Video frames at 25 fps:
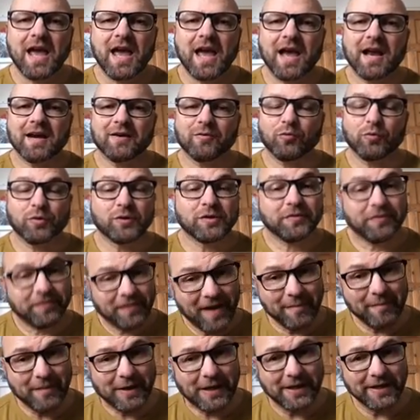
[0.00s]
and was
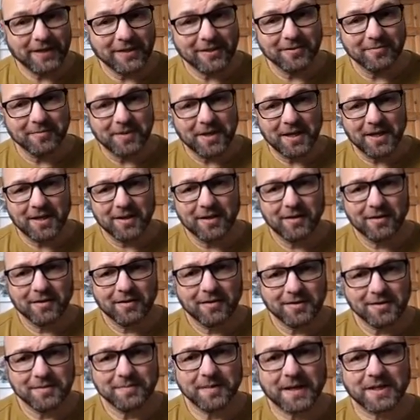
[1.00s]
family to me
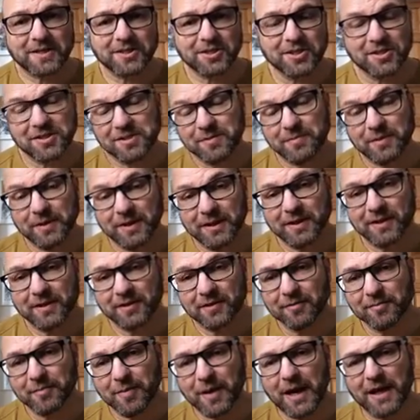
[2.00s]
as much as a
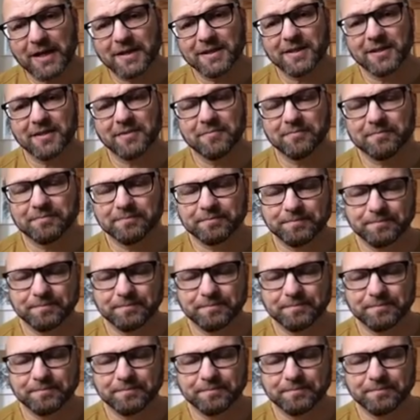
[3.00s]
political party.